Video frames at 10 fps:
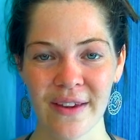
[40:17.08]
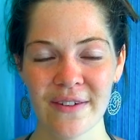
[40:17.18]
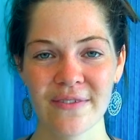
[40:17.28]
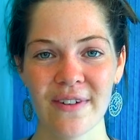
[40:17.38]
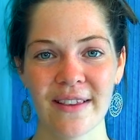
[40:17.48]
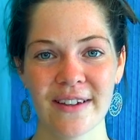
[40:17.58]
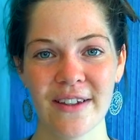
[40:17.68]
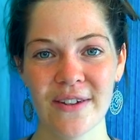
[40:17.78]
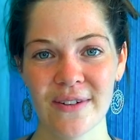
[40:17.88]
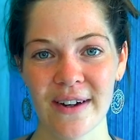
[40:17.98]
whether
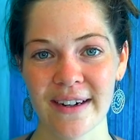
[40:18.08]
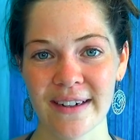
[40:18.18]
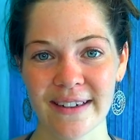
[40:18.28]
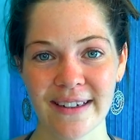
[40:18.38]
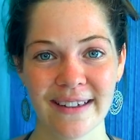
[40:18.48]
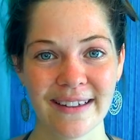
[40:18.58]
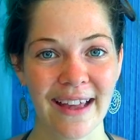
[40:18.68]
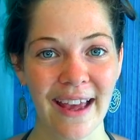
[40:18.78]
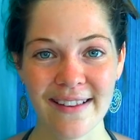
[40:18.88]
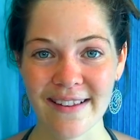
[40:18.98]
you are
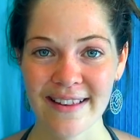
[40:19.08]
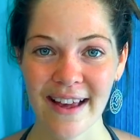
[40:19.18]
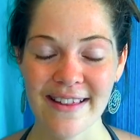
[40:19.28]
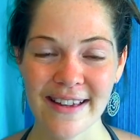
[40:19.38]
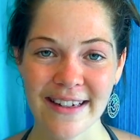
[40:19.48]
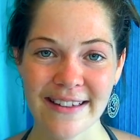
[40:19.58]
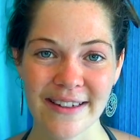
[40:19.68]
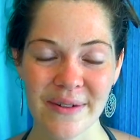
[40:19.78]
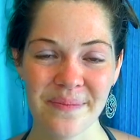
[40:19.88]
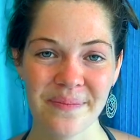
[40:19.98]
exercising in a
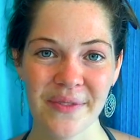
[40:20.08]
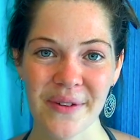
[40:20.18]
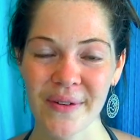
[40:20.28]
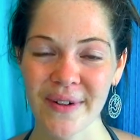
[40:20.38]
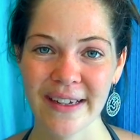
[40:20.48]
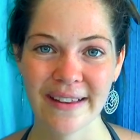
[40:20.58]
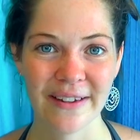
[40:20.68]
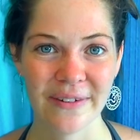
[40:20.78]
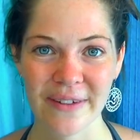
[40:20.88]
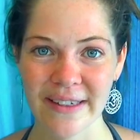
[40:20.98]
gym or
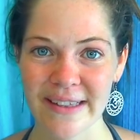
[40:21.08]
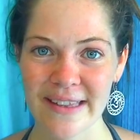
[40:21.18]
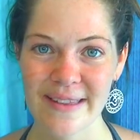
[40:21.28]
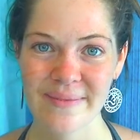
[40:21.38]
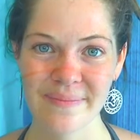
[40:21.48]
eating cookies.